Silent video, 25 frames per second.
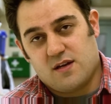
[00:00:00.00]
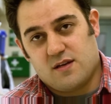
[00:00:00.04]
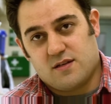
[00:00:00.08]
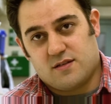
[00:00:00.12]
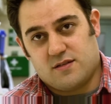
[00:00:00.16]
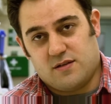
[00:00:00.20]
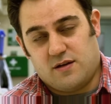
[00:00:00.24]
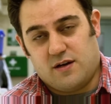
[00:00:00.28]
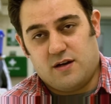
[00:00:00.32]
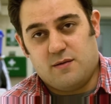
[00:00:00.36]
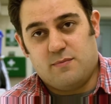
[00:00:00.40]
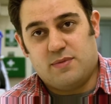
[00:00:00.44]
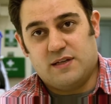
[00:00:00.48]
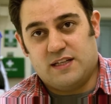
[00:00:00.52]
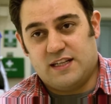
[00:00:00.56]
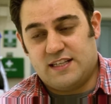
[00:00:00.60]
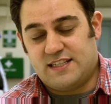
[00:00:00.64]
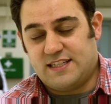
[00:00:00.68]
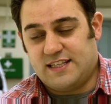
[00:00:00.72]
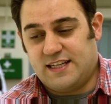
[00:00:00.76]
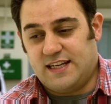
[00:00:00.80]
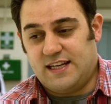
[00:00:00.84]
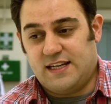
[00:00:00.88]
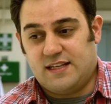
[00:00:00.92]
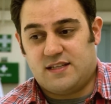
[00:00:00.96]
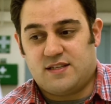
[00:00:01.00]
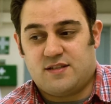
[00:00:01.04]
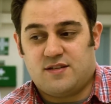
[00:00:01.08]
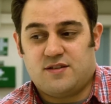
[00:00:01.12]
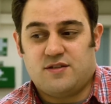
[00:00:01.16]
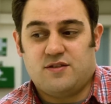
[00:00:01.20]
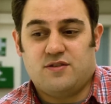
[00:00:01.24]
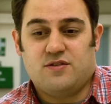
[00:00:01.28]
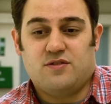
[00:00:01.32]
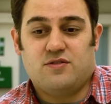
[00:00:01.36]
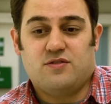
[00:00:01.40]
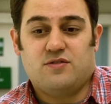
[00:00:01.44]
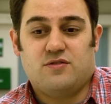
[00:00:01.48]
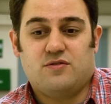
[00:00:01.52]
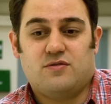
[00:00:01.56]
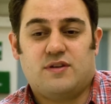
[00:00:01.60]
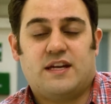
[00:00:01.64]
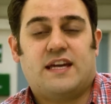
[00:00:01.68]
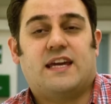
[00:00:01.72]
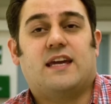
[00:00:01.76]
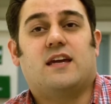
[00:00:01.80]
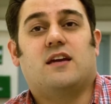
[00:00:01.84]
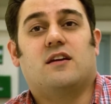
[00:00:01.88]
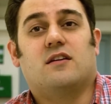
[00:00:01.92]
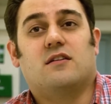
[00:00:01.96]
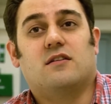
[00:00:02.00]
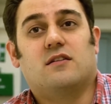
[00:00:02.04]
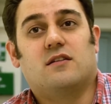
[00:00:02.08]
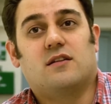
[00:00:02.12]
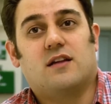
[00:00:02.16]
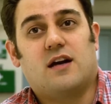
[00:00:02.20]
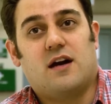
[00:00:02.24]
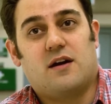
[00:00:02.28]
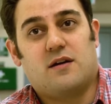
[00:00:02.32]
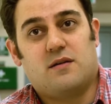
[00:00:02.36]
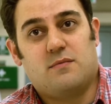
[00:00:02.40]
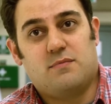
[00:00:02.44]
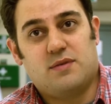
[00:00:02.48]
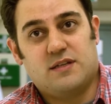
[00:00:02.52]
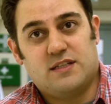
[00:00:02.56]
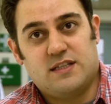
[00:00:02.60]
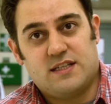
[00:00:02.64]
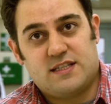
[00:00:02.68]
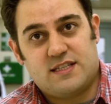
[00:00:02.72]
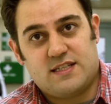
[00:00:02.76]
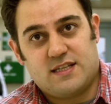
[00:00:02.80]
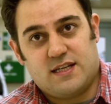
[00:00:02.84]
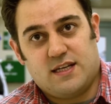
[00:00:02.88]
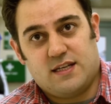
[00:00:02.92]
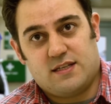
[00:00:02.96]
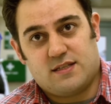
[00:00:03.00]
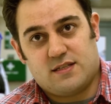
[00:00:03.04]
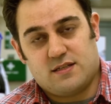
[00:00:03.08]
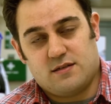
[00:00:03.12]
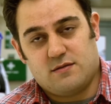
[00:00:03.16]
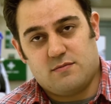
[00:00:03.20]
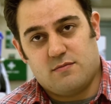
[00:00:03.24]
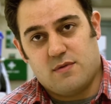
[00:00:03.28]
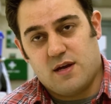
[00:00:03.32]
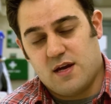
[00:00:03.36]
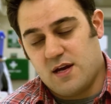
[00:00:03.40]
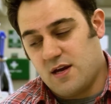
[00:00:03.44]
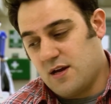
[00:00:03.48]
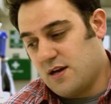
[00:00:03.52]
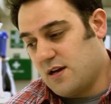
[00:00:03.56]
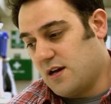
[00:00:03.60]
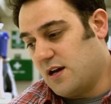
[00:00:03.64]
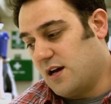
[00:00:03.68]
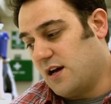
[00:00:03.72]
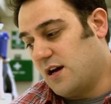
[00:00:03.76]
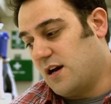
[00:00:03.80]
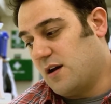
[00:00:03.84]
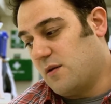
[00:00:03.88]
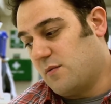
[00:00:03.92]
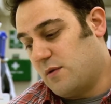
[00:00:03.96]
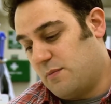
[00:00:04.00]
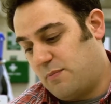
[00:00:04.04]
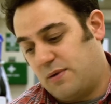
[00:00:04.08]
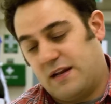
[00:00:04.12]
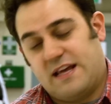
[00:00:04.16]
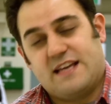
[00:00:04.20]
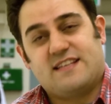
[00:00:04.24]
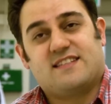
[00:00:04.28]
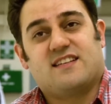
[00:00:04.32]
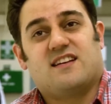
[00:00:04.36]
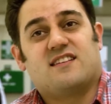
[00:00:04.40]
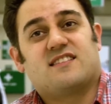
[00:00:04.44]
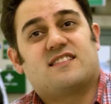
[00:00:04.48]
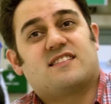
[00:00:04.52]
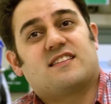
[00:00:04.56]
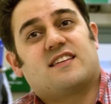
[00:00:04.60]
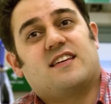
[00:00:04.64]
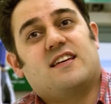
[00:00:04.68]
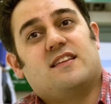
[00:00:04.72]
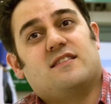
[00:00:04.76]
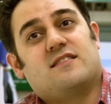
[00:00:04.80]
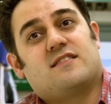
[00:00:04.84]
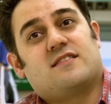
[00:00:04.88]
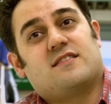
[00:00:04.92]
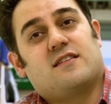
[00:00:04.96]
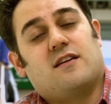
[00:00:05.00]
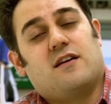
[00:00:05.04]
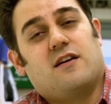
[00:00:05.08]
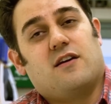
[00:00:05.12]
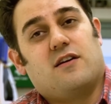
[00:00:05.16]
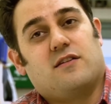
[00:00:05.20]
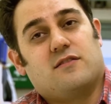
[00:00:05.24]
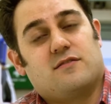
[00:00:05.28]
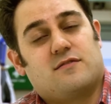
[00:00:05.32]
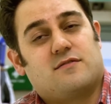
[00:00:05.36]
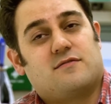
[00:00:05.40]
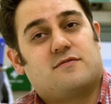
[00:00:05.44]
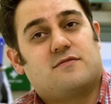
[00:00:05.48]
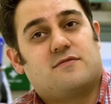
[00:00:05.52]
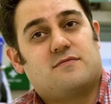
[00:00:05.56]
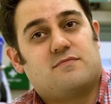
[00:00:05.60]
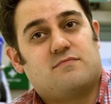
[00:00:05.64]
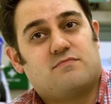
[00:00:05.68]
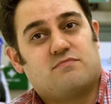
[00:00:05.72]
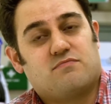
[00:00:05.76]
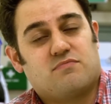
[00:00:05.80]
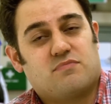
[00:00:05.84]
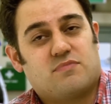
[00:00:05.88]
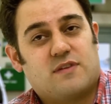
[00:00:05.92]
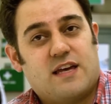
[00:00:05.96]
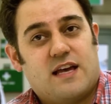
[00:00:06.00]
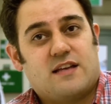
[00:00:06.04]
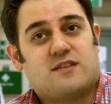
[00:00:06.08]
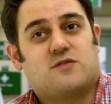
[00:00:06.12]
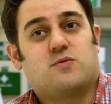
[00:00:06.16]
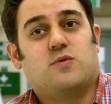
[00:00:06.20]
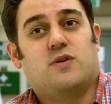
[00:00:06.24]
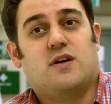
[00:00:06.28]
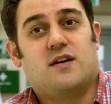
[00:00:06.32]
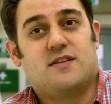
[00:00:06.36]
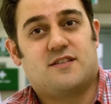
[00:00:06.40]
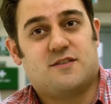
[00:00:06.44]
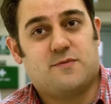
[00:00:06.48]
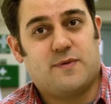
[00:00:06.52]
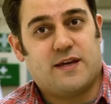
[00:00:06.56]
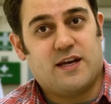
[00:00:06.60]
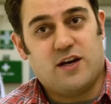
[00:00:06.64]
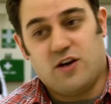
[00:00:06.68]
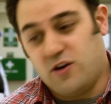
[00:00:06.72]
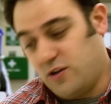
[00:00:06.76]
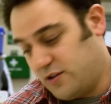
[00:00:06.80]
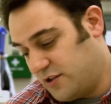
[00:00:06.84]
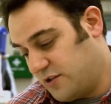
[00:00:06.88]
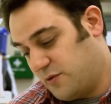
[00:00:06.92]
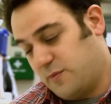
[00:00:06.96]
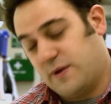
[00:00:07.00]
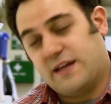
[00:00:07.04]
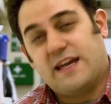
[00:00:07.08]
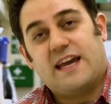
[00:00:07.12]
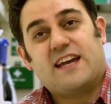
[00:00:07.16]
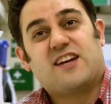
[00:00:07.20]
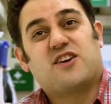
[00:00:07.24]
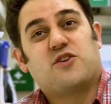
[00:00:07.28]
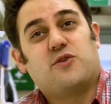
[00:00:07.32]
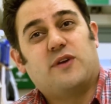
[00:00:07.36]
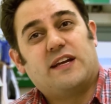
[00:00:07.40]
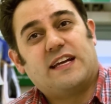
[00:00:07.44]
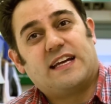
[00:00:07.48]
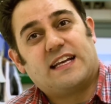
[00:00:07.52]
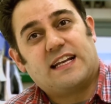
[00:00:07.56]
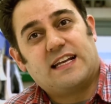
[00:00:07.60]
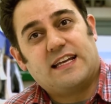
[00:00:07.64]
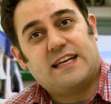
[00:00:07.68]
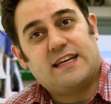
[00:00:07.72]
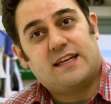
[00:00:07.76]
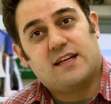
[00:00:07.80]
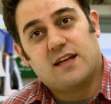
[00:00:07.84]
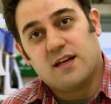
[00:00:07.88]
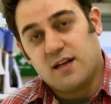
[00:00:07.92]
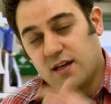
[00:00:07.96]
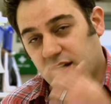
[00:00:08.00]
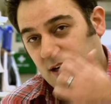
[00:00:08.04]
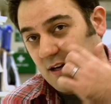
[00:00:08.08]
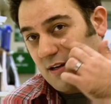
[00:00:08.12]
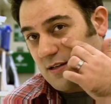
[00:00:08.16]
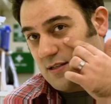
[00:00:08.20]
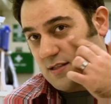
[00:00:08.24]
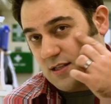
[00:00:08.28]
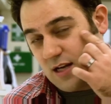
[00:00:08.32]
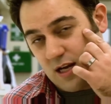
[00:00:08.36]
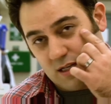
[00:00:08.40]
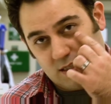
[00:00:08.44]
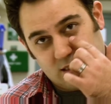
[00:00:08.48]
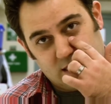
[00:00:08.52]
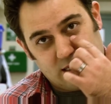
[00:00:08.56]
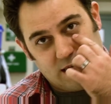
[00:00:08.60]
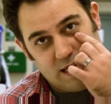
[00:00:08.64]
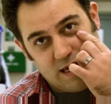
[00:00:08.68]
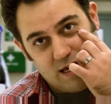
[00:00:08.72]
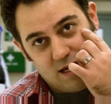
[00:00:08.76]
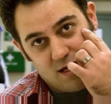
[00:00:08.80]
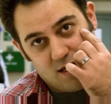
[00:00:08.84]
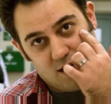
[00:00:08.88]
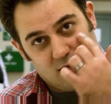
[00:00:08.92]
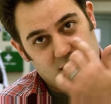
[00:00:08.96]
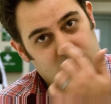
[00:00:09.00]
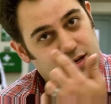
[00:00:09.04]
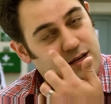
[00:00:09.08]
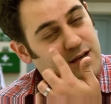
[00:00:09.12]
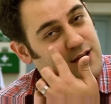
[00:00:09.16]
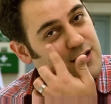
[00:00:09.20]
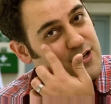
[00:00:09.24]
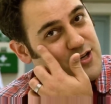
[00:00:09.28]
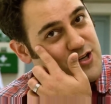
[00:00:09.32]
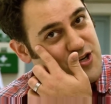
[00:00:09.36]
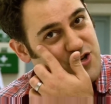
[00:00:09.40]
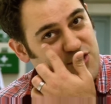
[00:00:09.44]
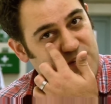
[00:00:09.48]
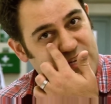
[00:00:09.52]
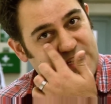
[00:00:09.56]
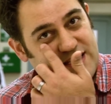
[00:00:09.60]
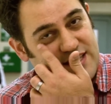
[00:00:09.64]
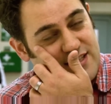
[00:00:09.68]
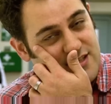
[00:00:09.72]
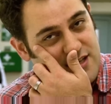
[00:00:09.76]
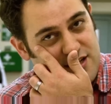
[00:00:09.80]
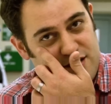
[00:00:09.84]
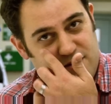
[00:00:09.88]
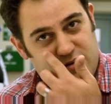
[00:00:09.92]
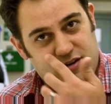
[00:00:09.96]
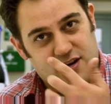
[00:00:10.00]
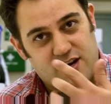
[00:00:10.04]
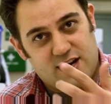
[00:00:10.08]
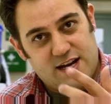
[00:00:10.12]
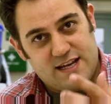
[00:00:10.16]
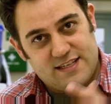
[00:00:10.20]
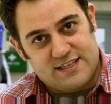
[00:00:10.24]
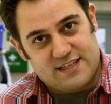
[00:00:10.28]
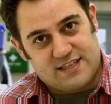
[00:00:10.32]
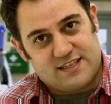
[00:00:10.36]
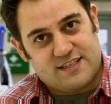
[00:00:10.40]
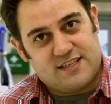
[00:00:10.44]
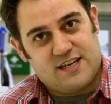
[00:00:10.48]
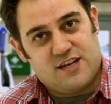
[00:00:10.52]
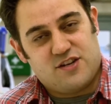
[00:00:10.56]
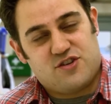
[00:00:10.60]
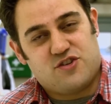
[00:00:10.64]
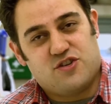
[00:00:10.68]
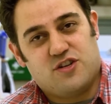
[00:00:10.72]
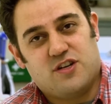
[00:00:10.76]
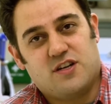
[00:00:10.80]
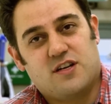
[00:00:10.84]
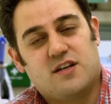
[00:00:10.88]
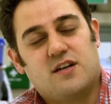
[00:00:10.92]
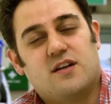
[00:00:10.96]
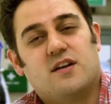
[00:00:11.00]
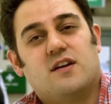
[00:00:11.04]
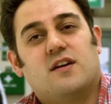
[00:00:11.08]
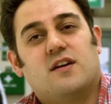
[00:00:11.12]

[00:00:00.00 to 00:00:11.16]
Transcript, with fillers: So our ability to heal, our ability to replace our skin cells gets worse as we get older. We get crinkly, start to get creases under our eyes, etc.